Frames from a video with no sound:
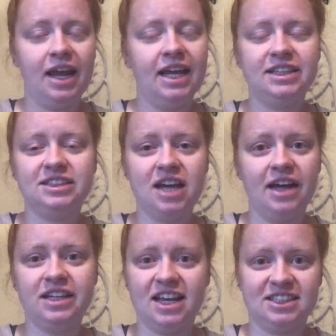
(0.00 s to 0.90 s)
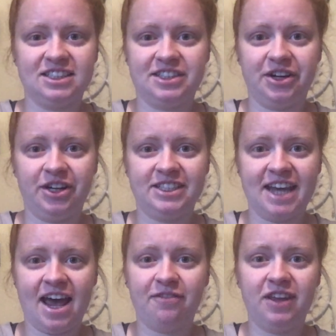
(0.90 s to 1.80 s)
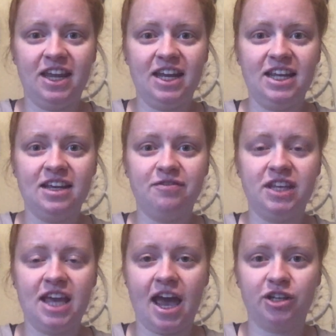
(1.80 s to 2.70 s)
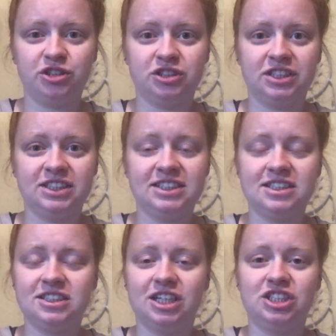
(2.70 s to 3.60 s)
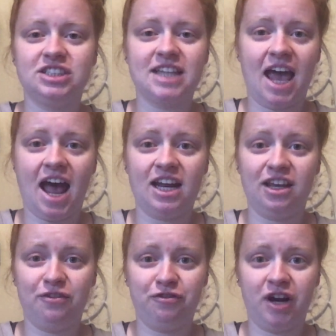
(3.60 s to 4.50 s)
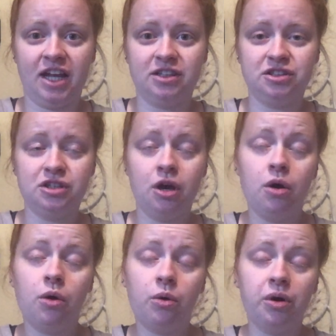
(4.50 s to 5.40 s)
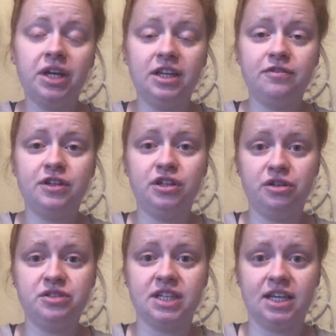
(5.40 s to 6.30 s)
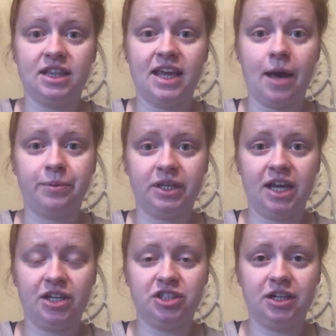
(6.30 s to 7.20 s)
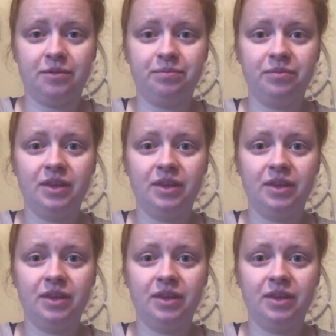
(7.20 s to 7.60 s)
it's not necessary to have any of the extras such as adding friends or even using the application.